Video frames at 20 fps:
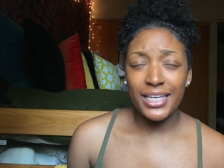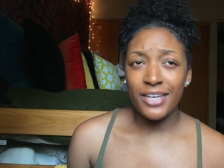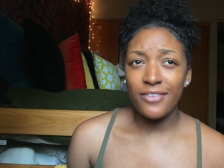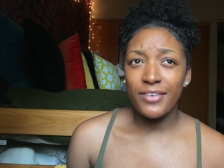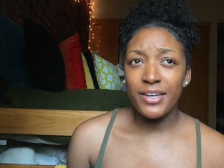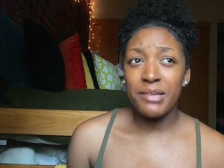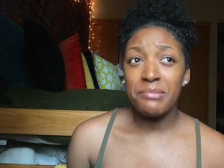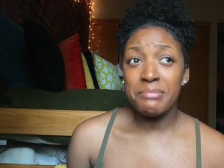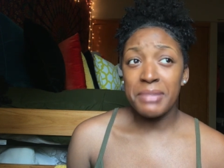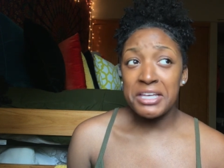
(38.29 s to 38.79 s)

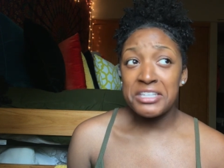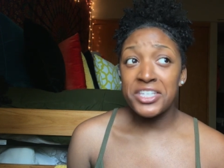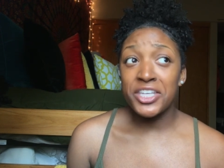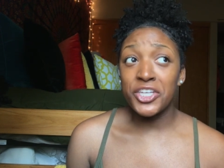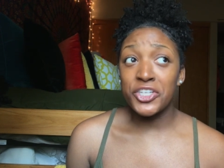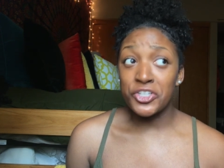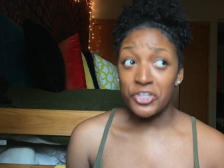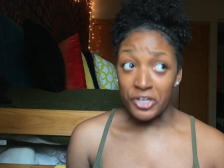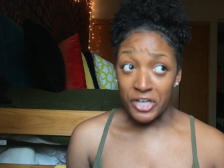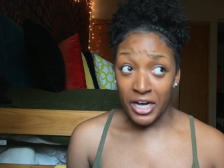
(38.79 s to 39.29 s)
Even in
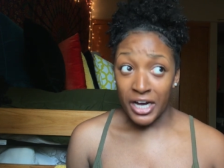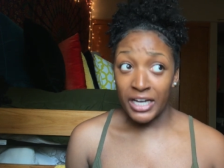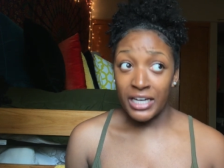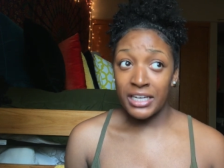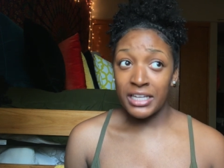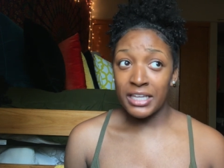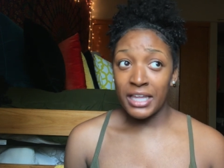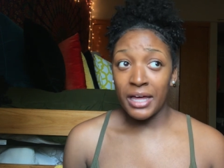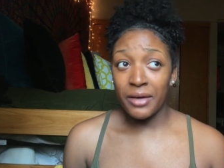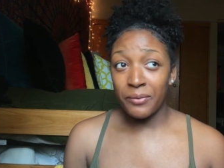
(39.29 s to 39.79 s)
basic
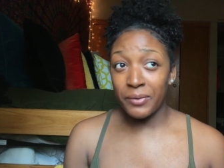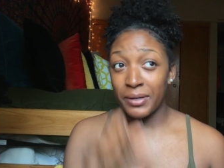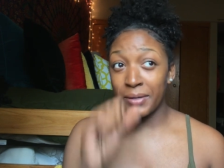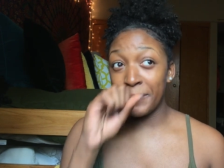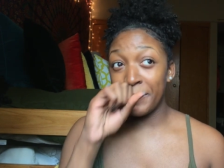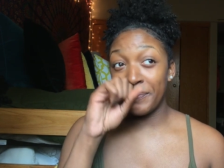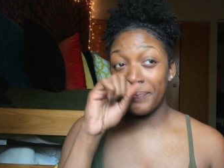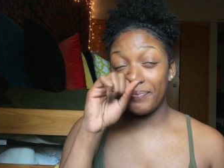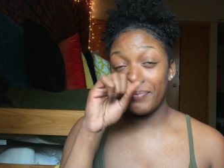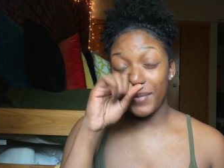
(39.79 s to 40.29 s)
training, like
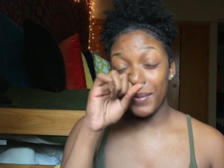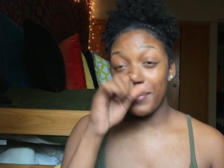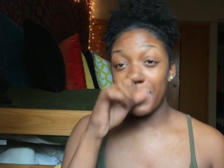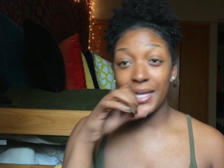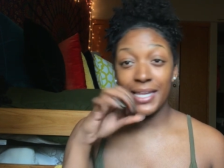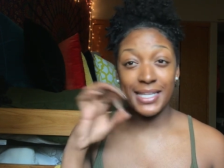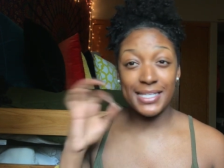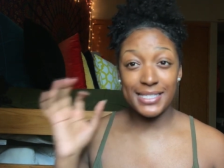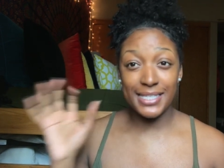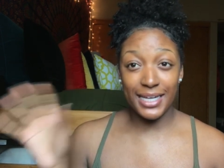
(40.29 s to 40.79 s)
when
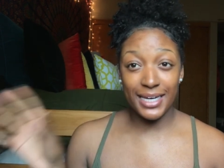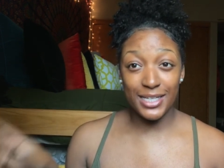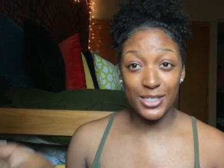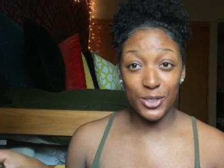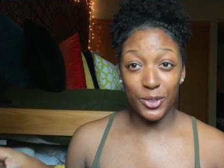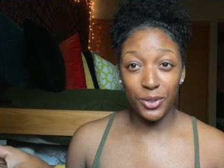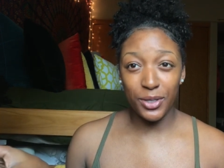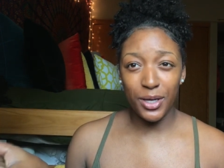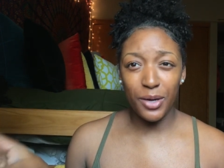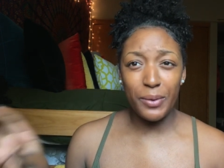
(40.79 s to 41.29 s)
being in San
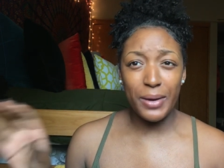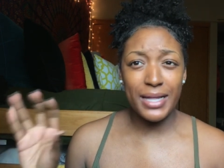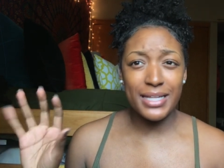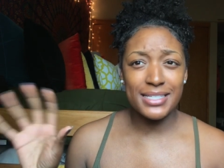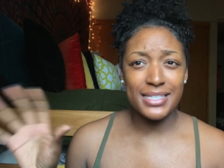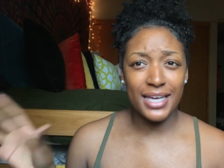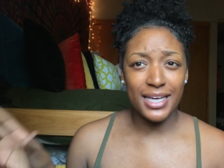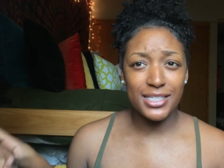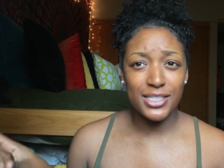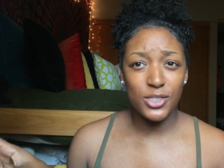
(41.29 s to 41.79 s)
Antonio, and
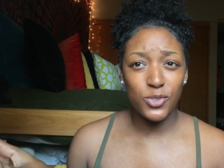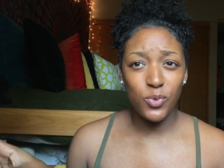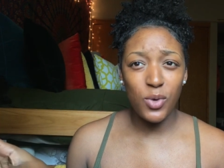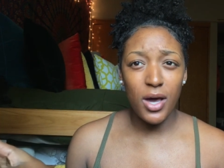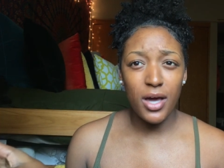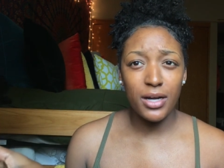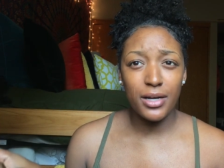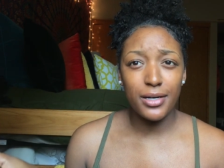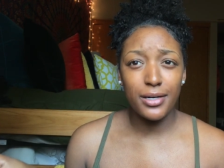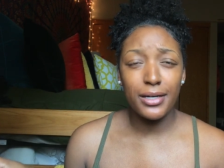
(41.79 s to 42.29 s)
Texas
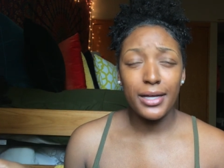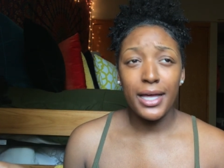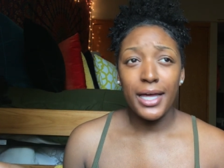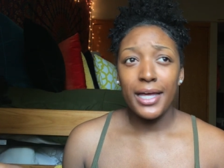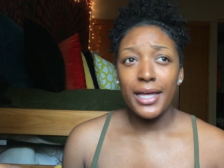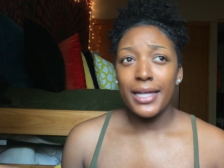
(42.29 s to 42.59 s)
water